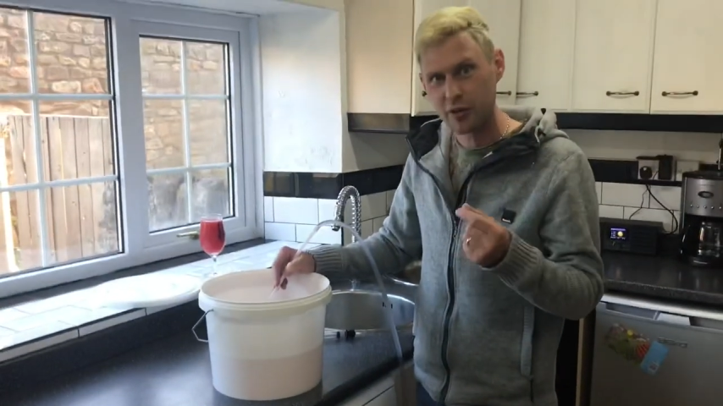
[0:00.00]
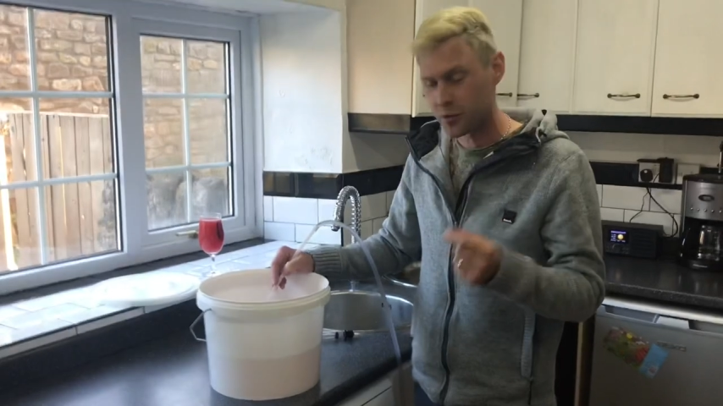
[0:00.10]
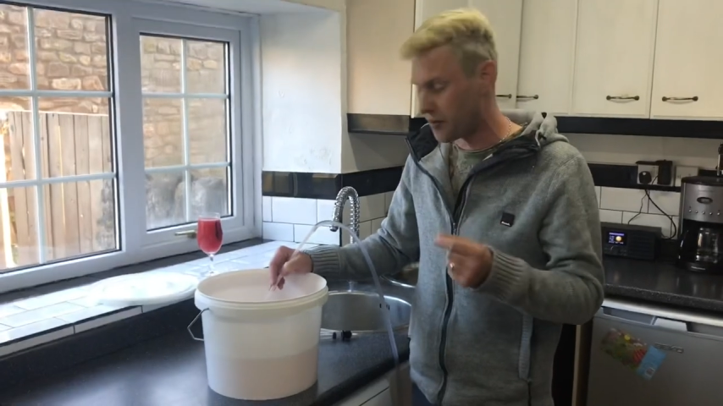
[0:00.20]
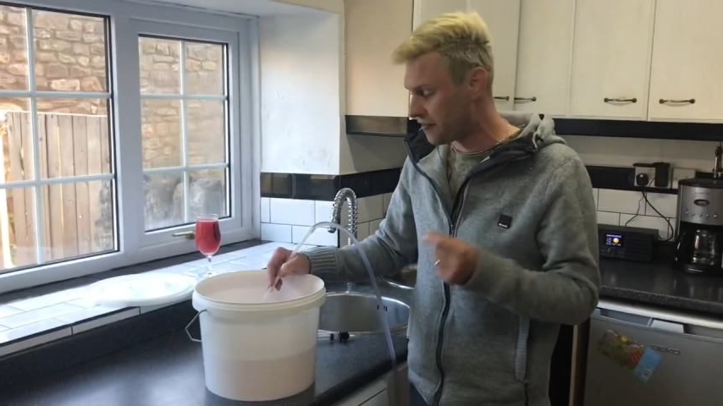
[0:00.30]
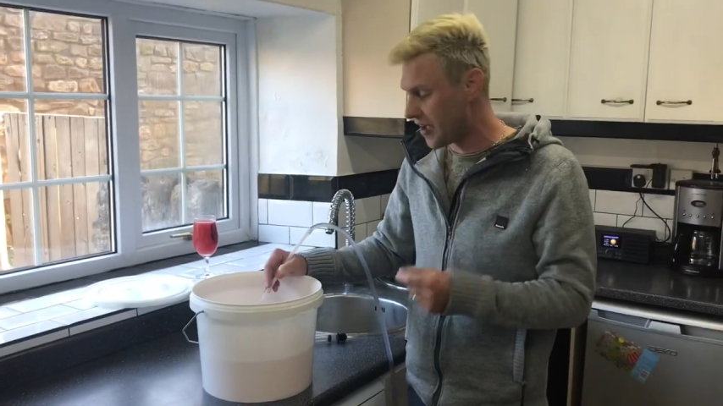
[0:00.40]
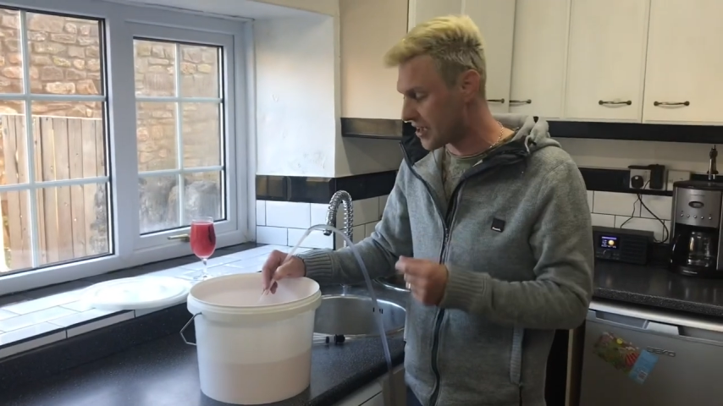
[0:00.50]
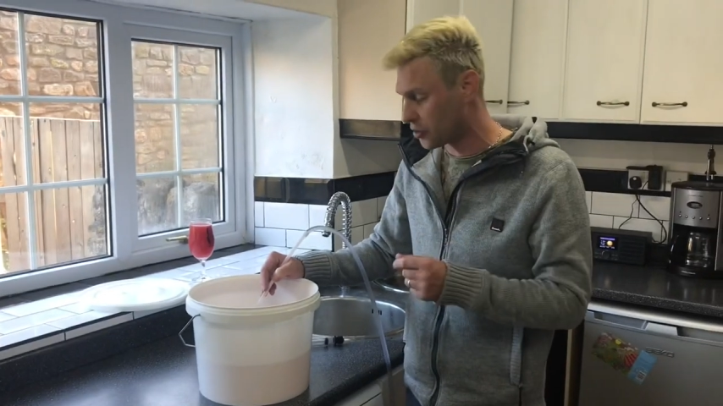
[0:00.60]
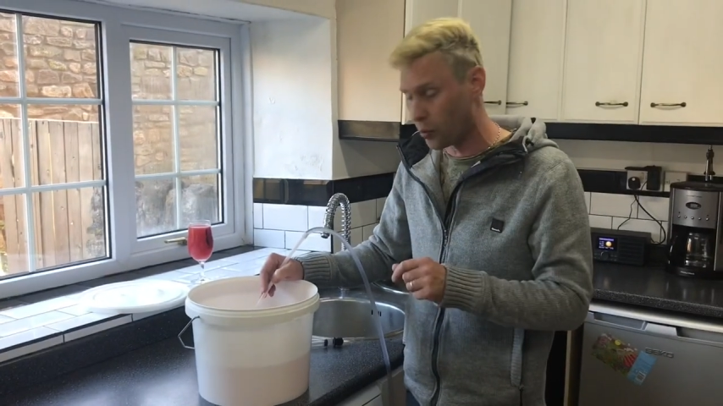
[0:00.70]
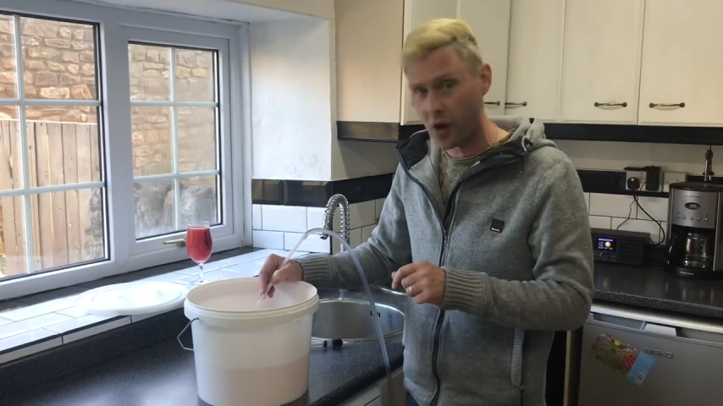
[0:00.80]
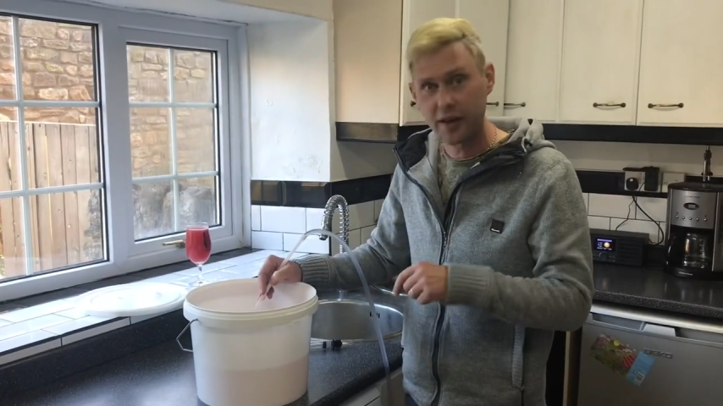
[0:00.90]
to affect
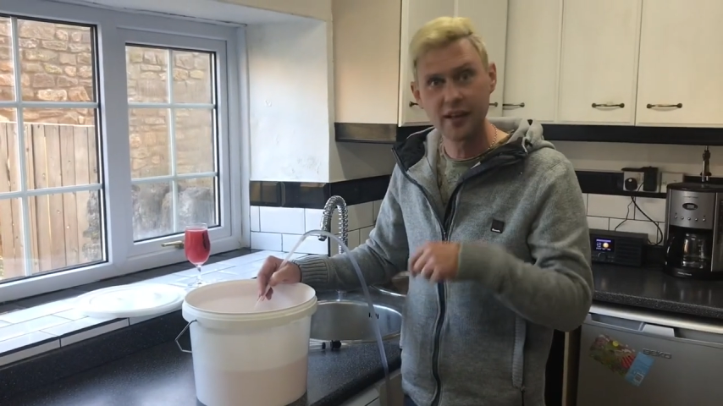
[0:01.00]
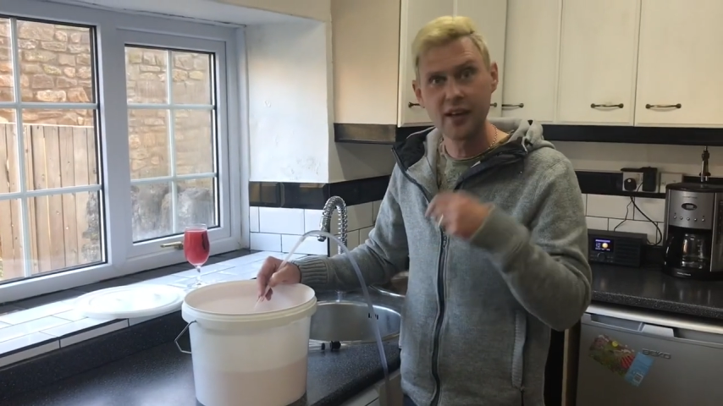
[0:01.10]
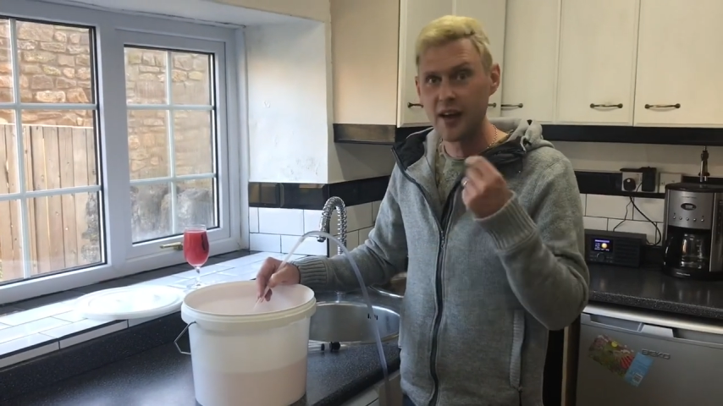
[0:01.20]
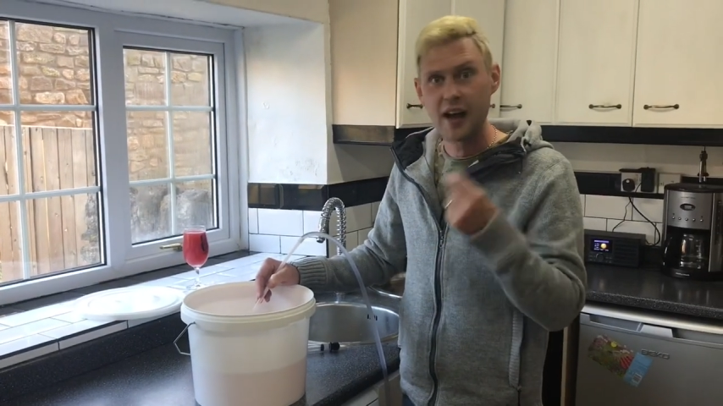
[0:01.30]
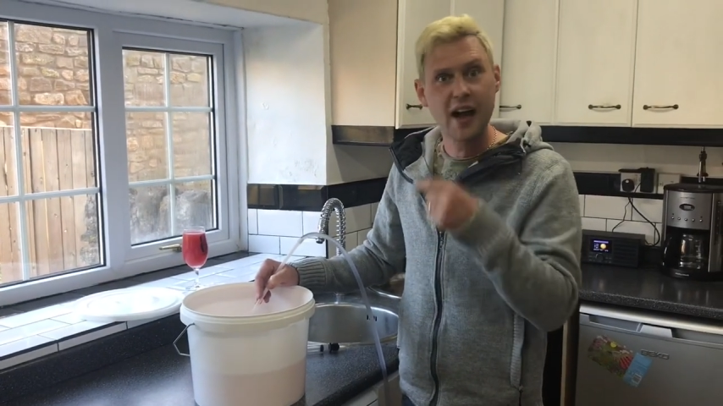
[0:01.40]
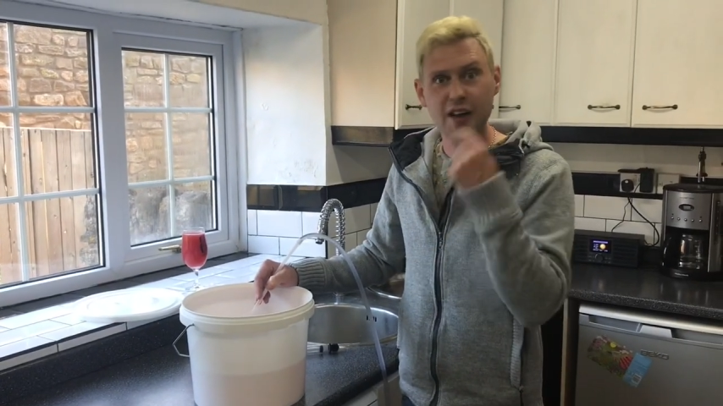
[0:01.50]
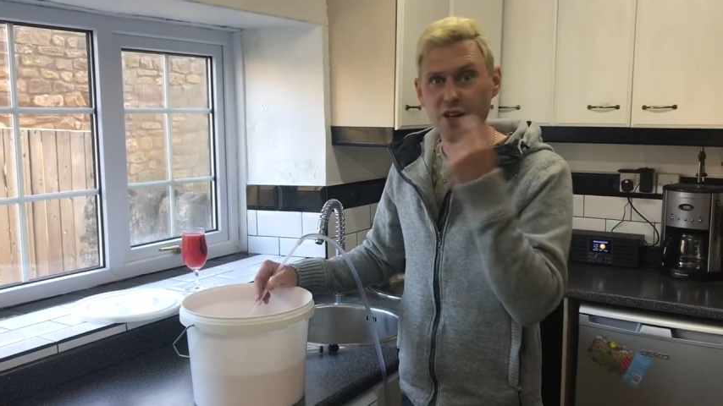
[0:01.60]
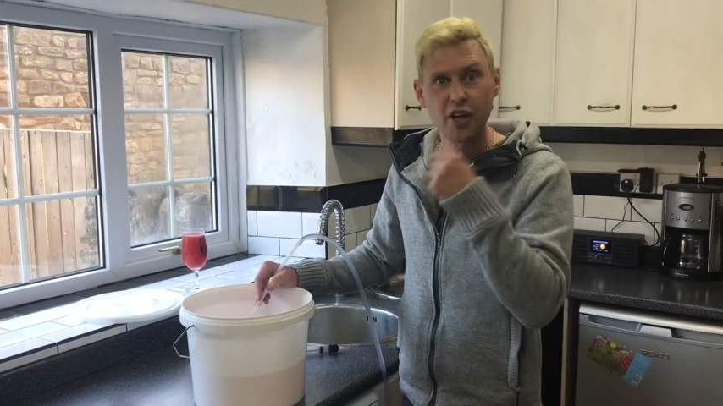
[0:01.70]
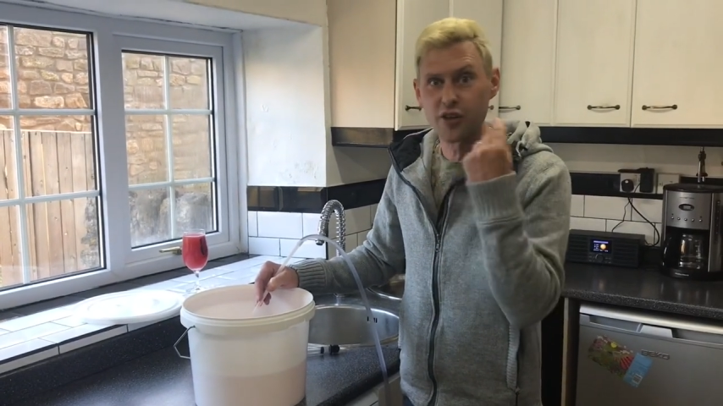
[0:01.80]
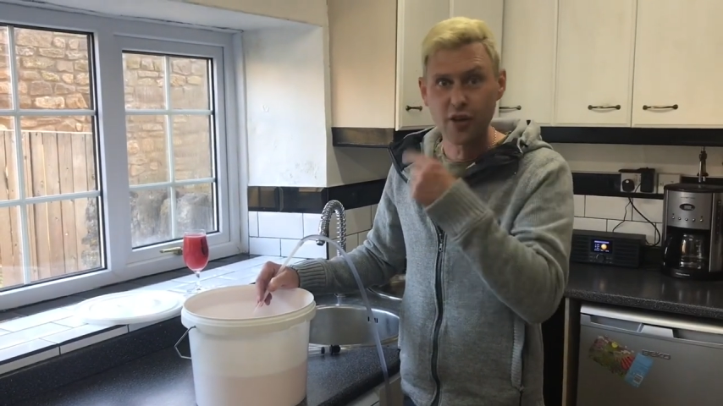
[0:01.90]
the wine, and
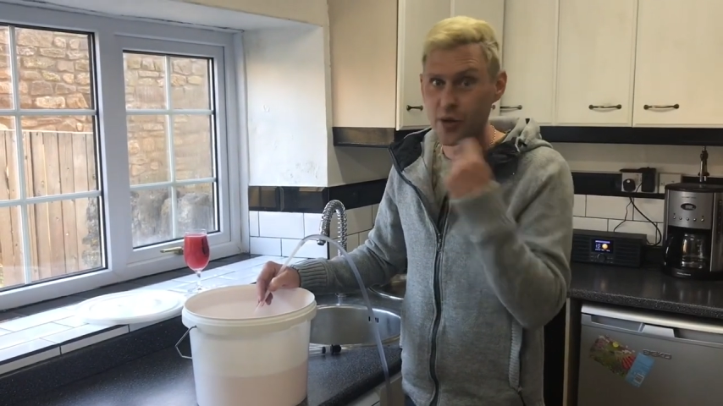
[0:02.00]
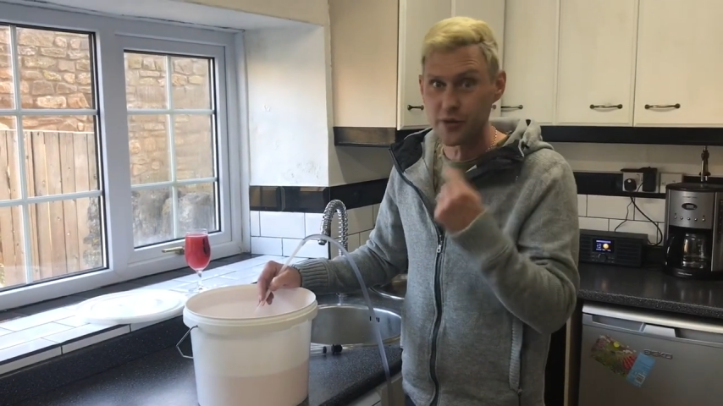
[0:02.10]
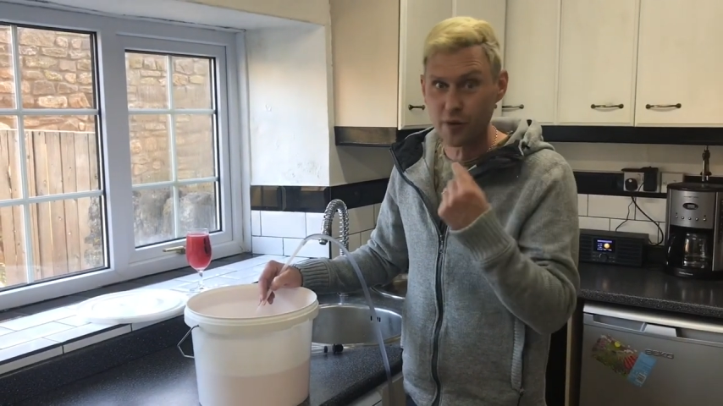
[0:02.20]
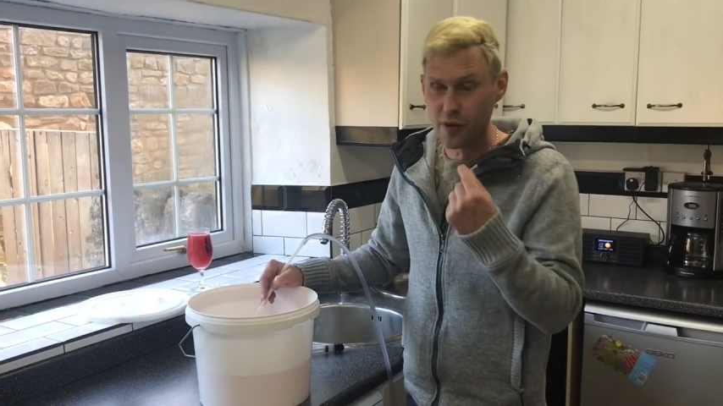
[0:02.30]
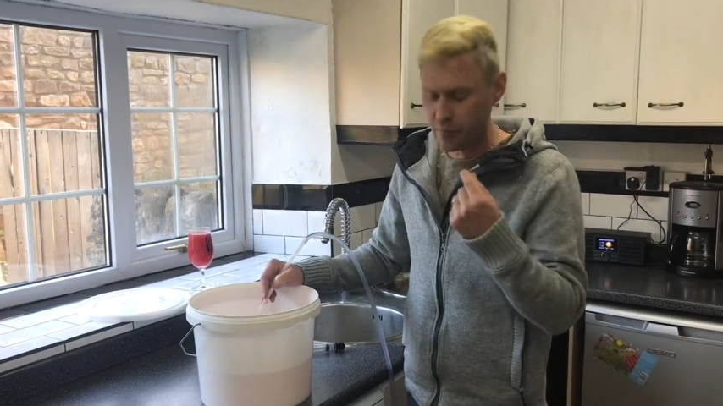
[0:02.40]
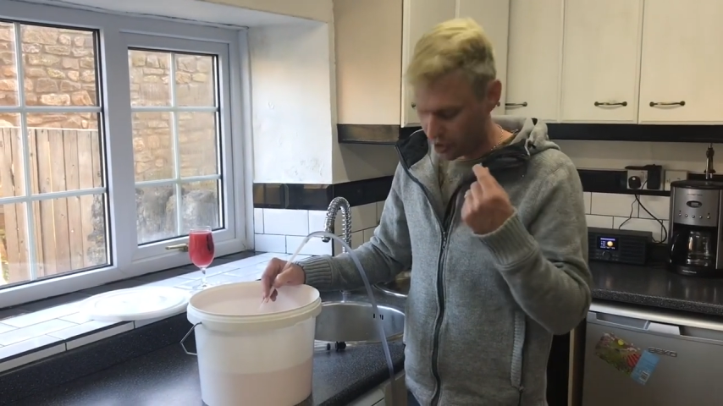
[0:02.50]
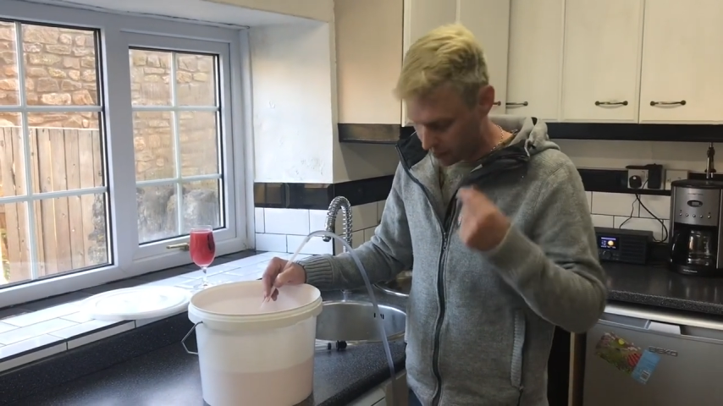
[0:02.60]
none of those are in my